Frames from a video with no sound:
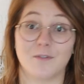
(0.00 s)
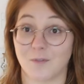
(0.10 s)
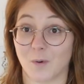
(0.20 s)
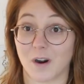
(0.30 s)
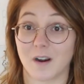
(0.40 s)

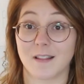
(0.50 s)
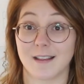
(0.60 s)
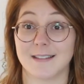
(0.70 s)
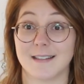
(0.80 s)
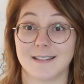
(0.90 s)
for
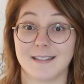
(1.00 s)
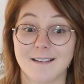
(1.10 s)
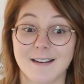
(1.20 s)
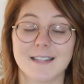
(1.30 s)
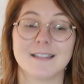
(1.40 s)
this
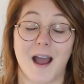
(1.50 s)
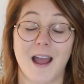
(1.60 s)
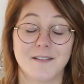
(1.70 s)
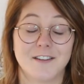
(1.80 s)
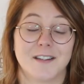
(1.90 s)
series. I
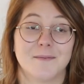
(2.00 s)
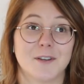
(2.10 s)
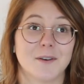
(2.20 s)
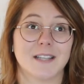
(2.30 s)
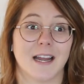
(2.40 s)
just am so
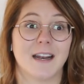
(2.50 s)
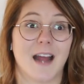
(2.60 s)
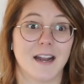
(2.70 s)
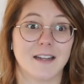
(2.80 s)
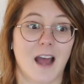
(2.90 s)
excited
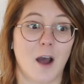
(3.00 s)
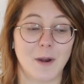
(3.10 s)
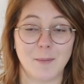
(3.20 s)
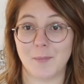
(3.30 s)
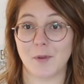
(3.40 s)
at how
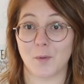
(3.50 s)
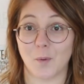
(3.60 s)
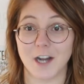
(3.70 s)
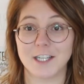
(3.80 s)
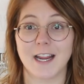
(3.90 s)
many people are
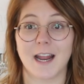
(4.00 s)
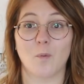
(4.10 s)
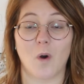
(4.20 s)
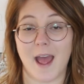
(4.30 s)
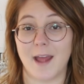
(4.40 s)

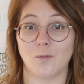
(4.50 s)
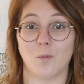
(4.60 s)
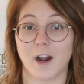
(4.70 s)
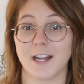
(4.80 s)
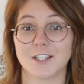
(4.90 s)
watching
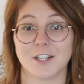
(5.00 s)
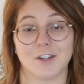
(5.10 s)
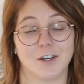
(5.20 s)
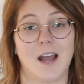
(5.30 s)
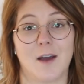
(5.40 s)
and wanting to
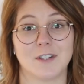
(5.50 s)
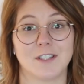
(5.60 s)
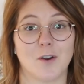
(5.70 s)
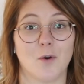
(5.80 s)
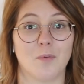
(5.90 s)
learn how to
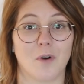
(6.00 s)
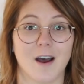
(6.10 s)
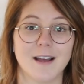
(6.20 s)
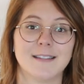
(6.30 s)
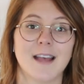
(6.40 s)
sew
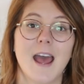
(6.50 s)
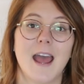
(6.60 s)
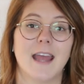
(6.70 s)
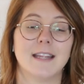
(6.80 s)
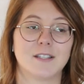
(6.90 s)
bras.
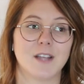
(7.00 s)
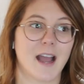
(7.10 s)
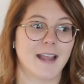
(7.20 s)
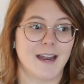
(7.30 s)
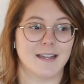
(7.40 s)
It's
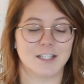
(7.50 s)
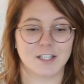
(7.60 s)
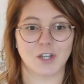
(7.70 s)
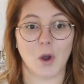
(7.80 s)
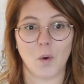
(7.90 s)
again, it's
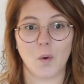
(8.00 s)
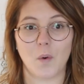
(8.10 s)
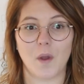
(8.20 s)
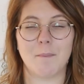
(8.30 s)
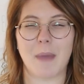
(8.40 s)
just so
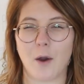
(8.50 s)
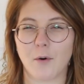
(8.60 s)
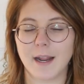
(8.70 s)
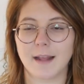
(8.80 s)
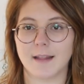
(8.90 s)

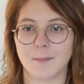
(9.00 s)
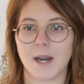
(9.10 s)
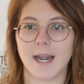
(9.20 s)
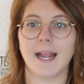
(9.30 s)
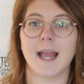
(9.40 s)
empowering and
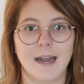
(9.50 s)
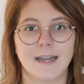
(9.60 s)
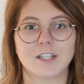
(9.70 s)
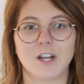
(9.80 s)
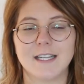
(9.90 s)
liberating. And
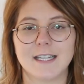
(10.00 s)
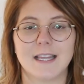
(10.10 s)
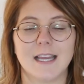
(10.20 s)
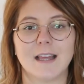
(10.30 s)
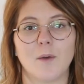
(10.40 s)
it's great to
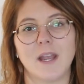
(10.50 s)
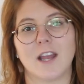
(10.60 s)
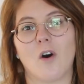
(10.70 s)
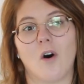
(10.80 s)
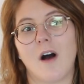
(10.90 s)
think that we
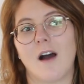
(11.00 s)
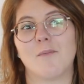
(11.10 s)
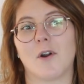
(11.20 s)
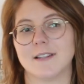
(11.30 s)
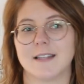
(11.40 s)
can all
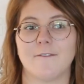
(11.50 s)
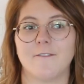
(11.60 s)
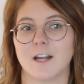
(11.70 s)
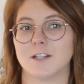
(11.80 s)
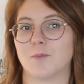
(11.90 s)
have bras
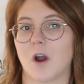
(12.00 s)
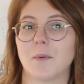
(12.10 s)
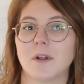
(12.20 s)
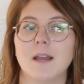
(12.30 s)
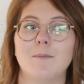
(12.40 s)
that fit us
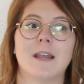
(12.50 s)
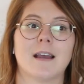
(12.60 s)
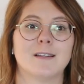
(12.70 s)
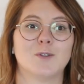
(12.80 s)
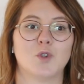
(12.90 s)

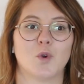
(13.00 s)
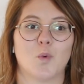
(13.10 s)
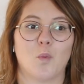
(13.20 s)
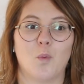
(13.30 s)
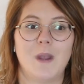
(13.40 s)
properly because